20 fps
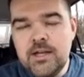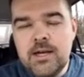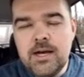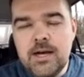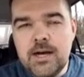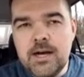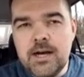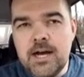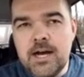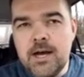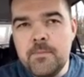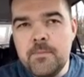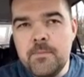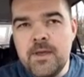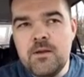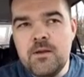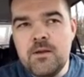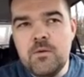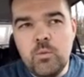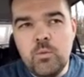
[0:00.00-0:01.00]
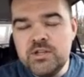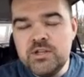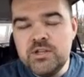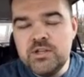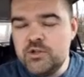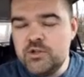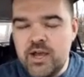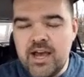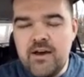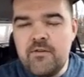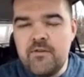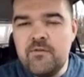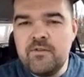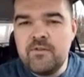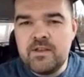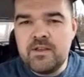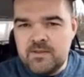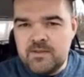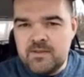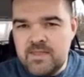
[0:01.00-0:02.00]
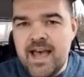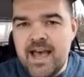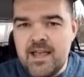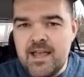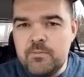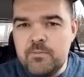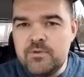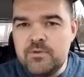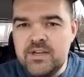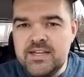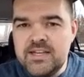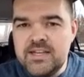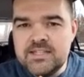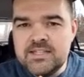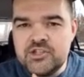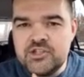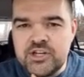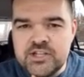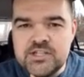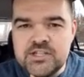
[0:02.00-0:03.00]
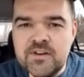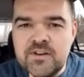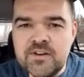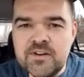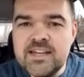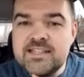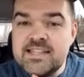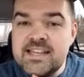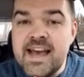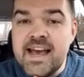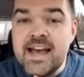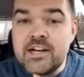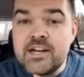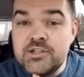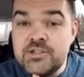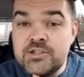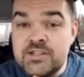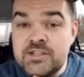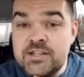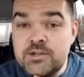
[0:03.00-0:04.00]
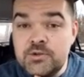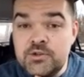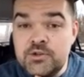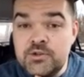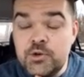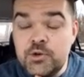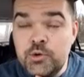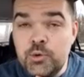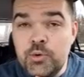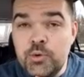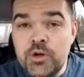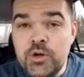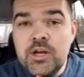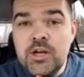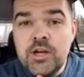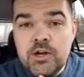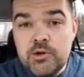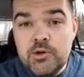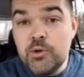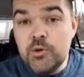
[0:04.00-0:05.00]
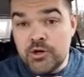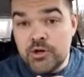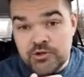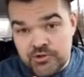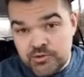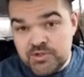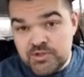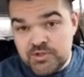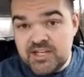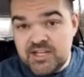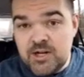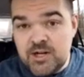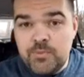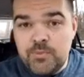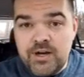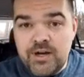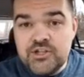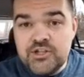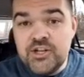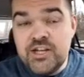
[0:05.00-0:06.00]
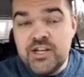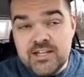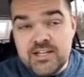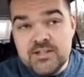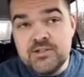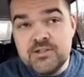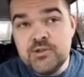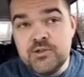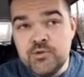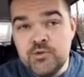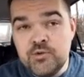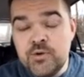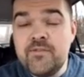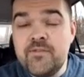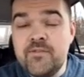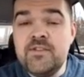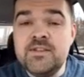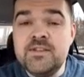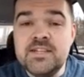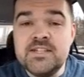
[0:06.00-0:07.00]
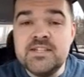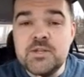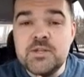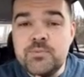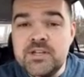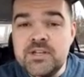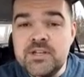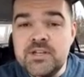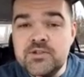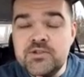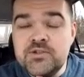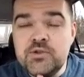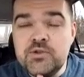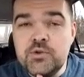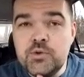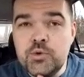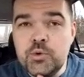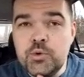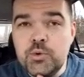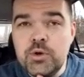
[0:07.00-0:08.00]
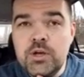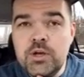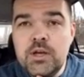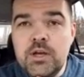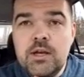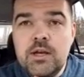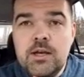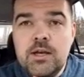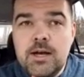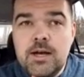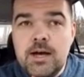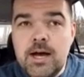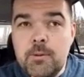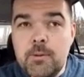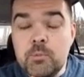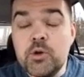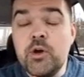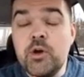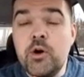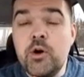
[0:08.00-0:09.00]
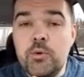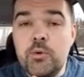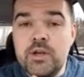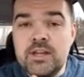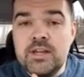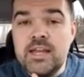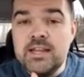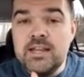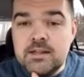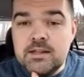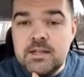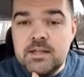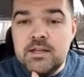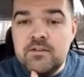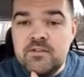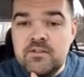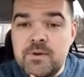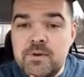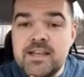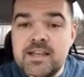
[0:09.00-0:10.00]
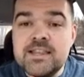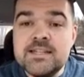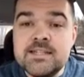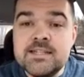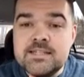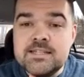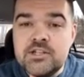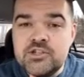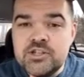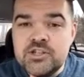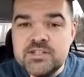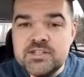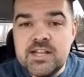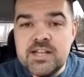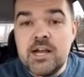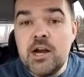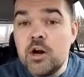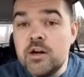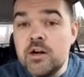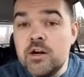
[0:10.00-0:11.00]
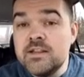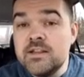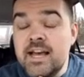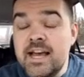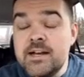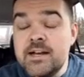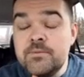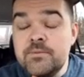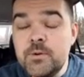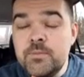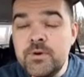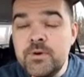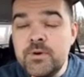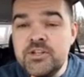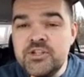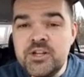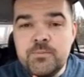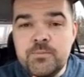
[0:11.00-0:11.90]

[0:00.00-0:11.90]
And once you have that in place, it justifies the actions that you do in order to set a budget and to have the discipline to go and live and make the decisions that are in line with your budget.